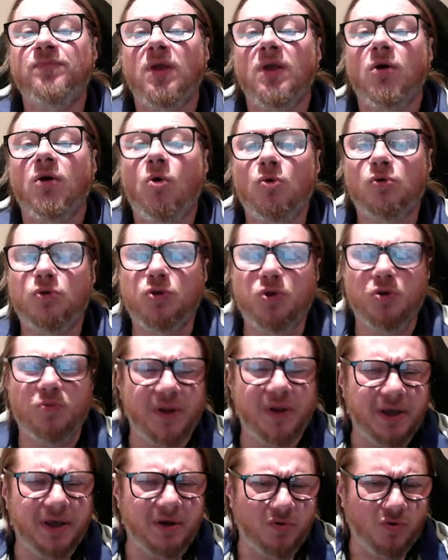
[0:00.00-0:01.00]
Or do you
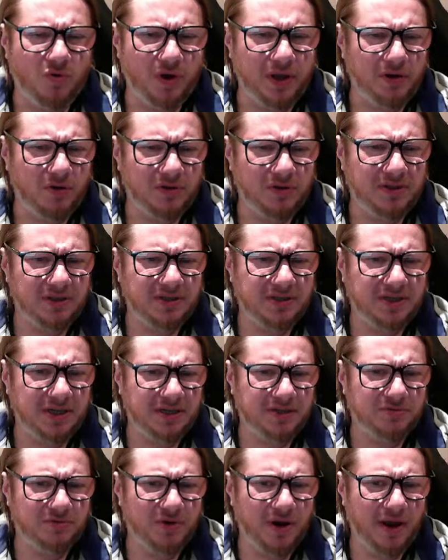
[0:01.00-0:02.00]
play queen on the
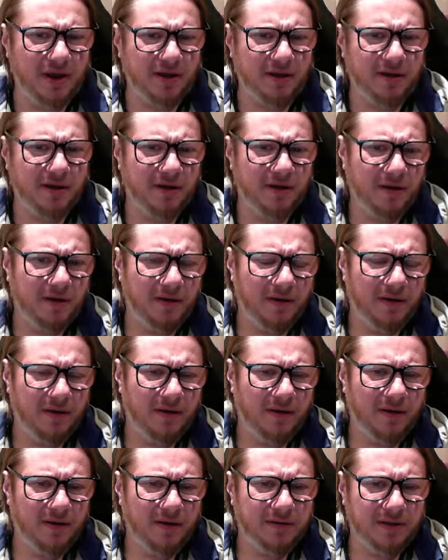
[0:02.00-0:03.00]
sixth rank?
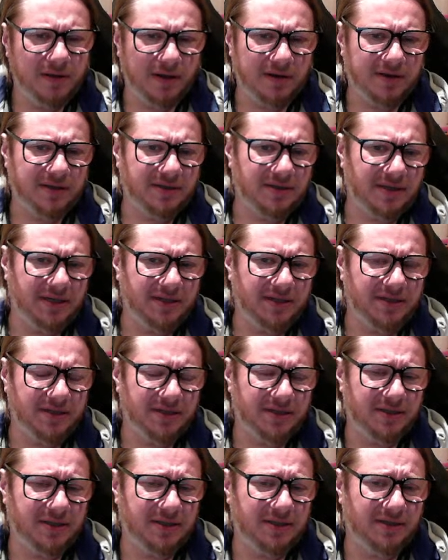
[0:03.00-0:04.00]
That is c6,
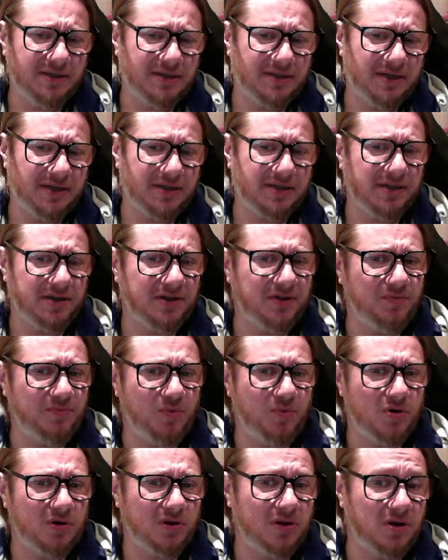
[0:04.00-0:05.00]
d6, and if
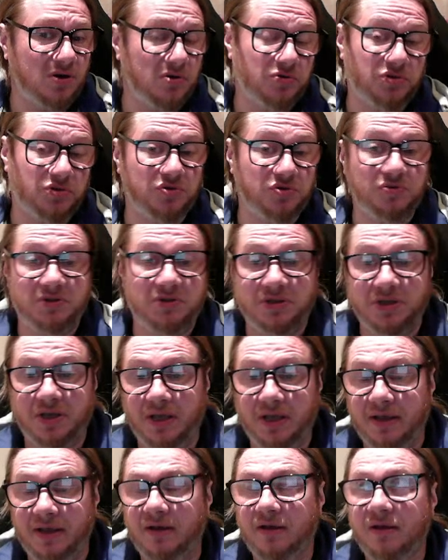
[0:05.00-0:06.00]
pawn goes, you
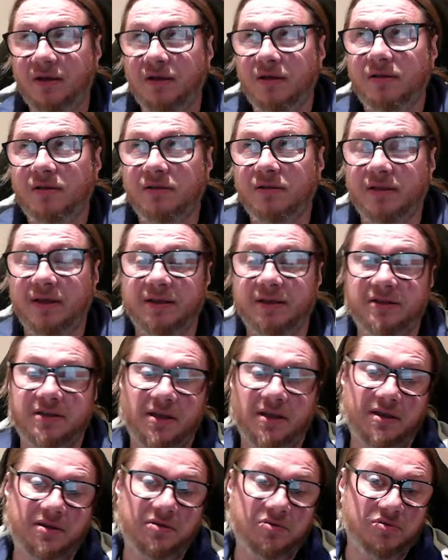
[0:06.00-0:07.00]
take, they
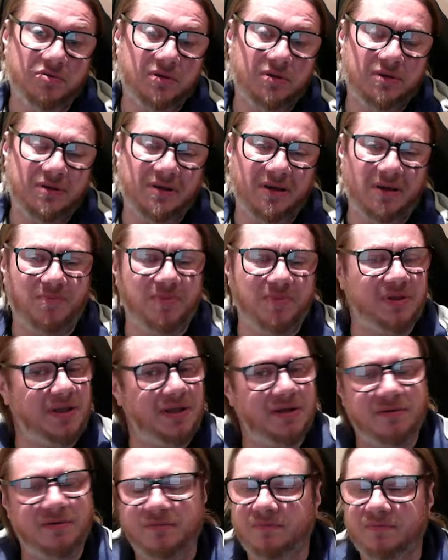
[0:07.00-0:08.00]
take, you but
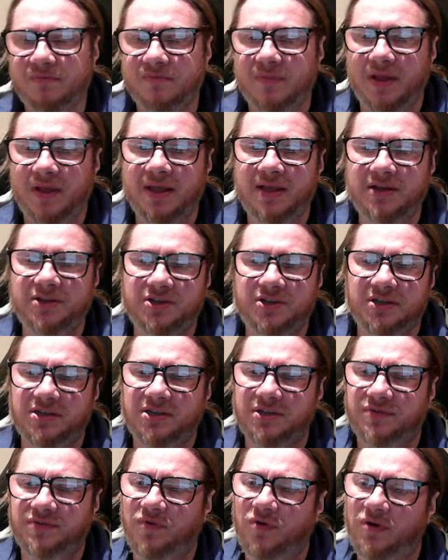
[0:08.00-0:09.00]
then h6 is
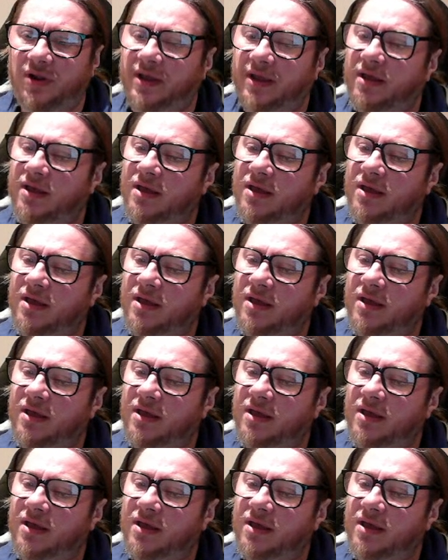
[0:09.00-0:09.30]
falling.